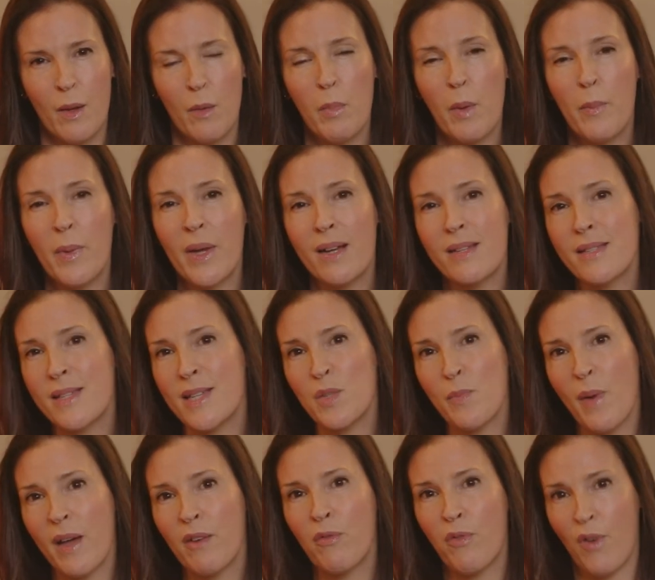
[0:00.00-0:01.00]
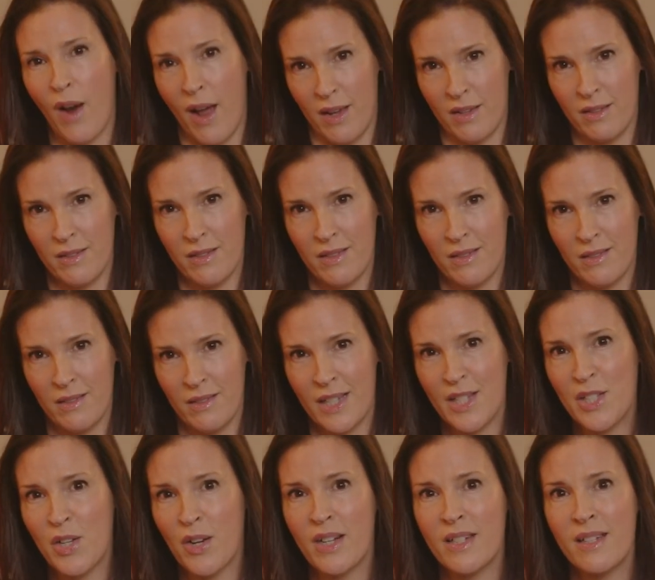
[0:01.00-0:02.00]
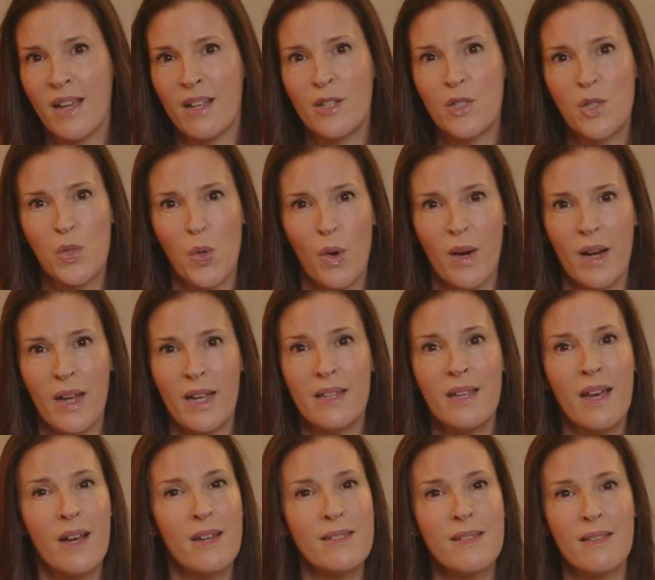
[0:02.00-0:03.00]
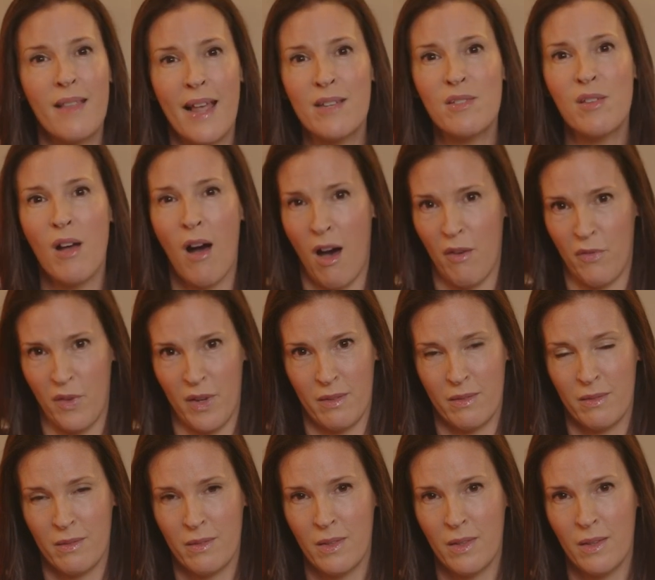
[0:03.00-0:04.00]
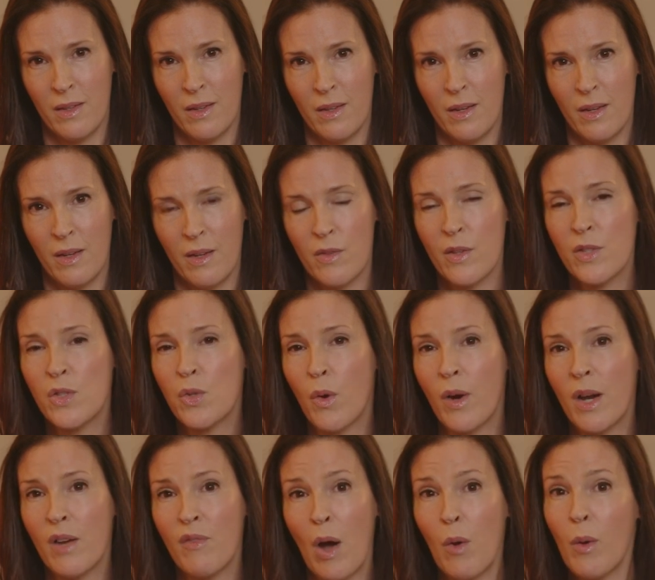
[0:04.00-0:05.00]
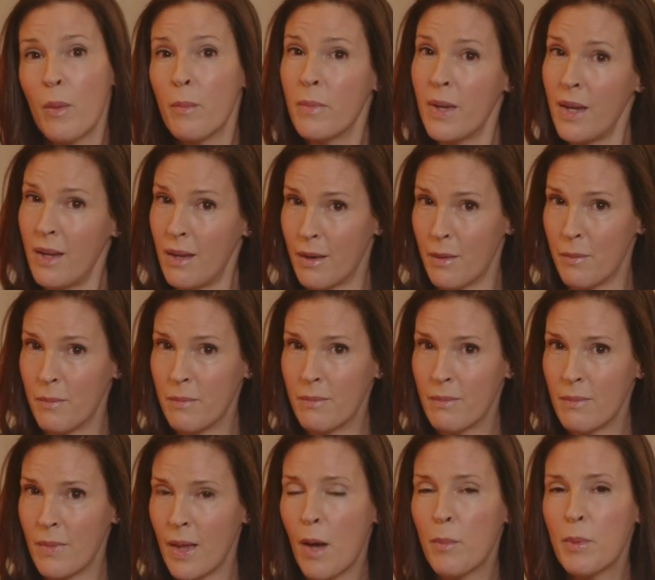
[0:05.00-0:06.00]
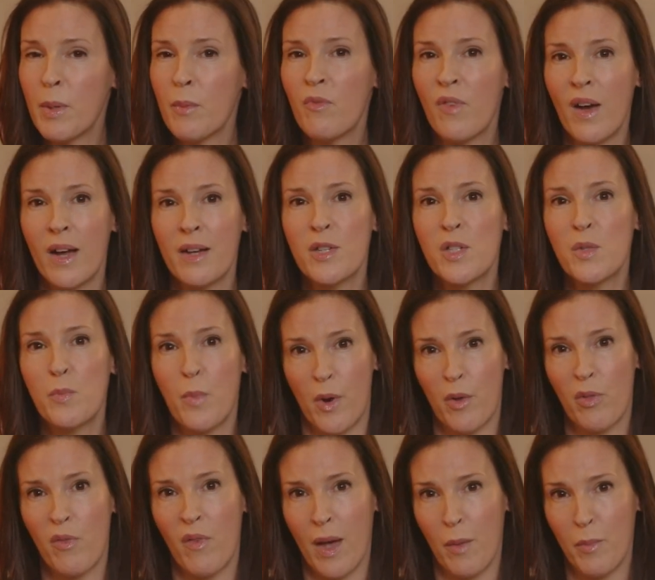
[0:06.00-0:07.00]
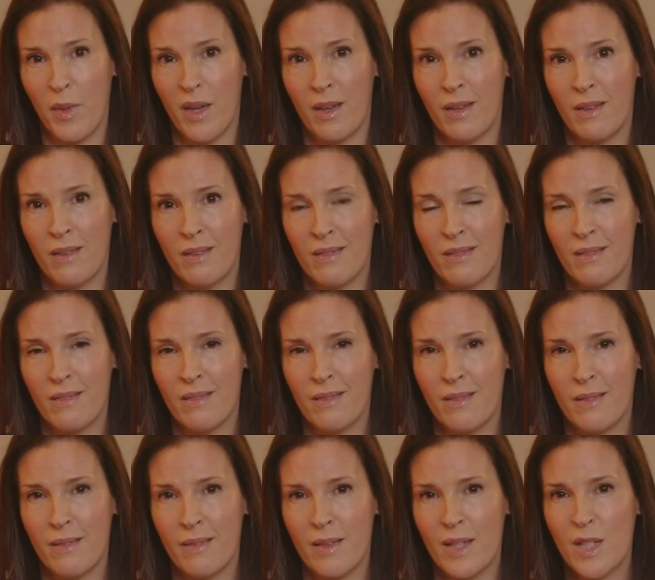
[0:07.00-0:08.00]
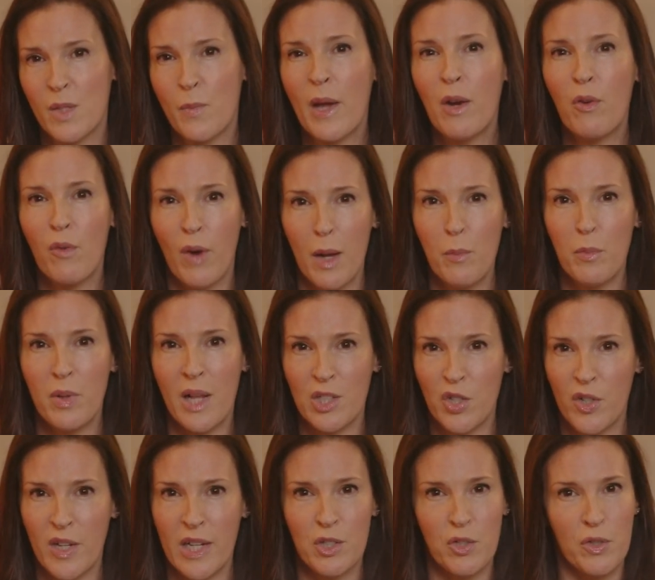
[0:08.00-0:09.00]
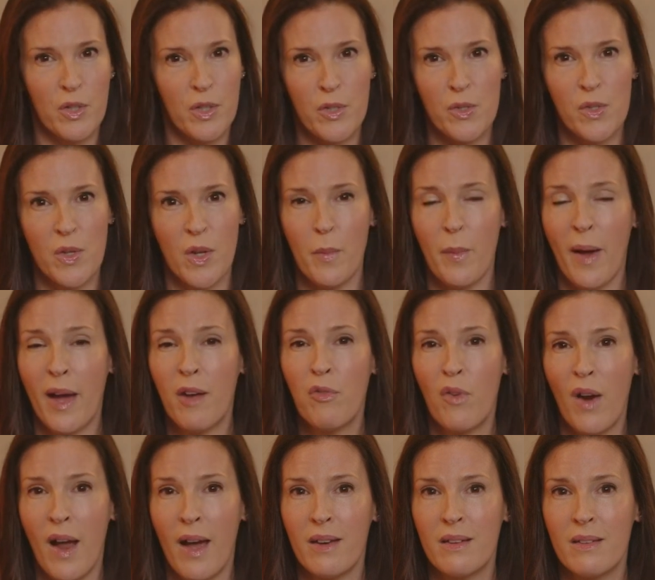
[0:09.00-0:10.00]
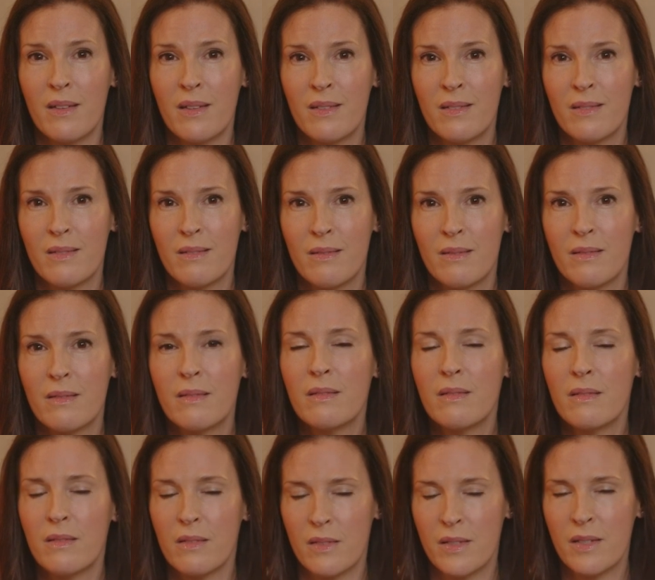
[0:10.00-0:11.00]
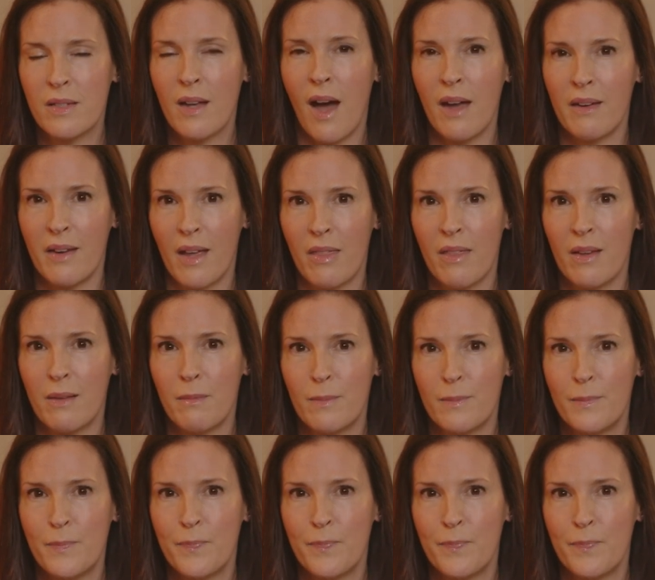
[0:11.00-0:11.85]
But because he's my friend, he's here to tell a story he tells less often, the story of how a medium helped him find his birth family. It's my great pleasure to introduce you to my friend, Scott Nathan.